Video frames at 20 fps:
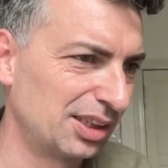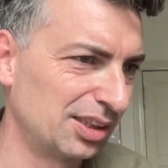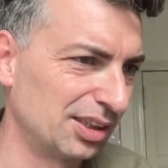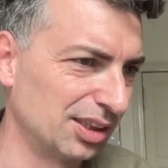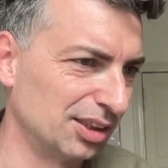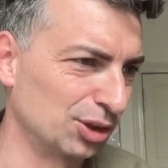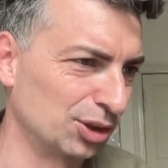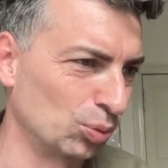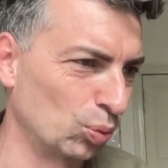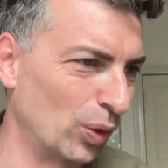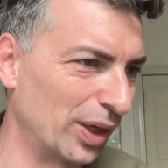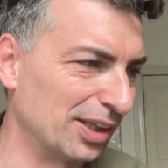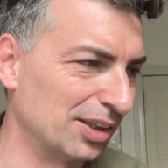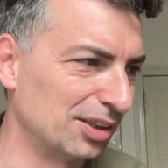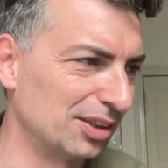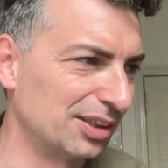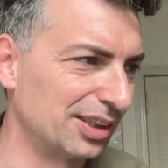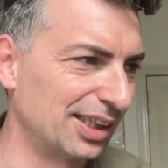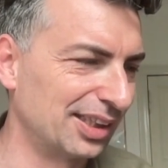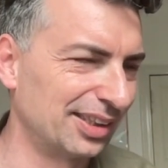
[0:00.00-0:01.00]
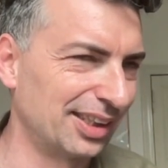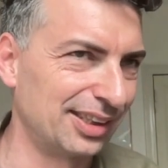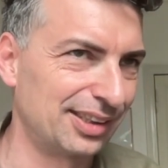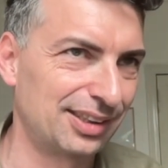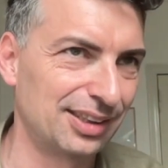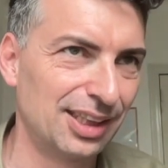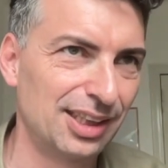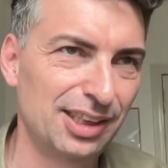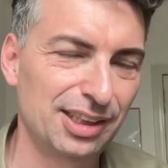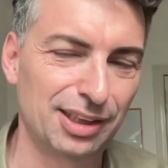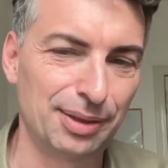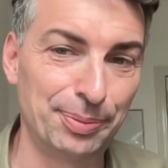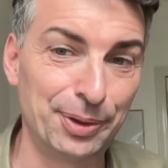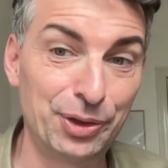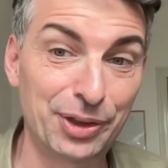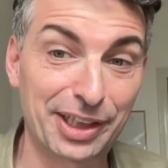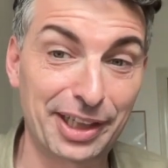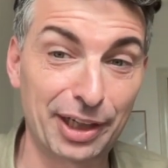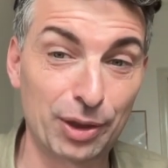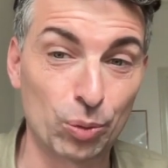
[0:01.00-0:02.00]
as well, and they
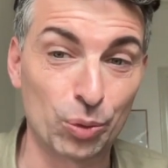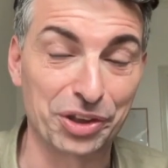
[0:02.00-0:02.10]
communicate